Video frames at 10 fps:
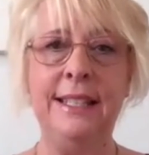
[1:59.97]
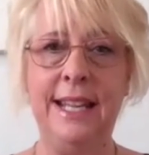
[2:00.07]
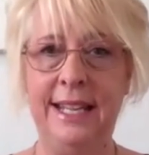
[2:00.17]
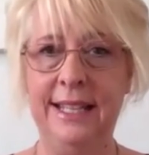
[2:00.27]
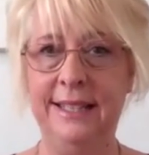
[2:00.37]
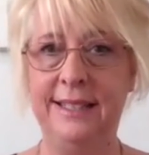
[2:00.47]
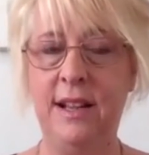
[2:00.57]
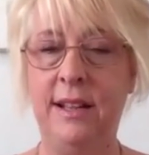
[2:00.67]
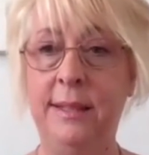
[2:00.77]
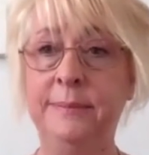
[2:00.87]
taking the
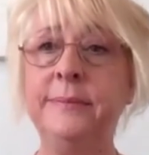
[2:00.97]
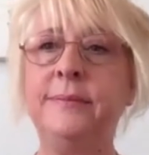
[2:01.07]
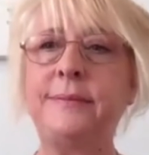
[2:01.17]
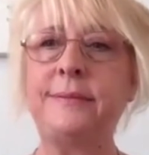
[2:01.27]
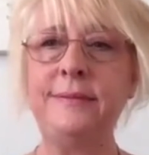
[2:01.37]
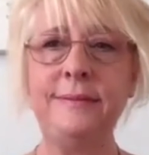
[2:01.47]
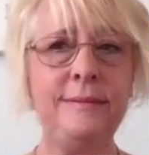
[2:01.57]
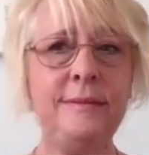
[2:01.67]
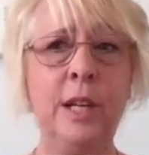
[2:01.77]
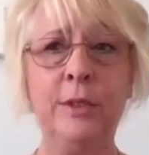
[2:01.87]
time
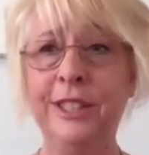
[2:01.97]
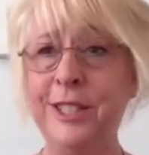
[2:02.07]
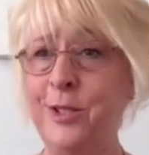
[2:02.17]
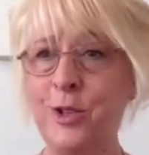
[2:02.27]
i really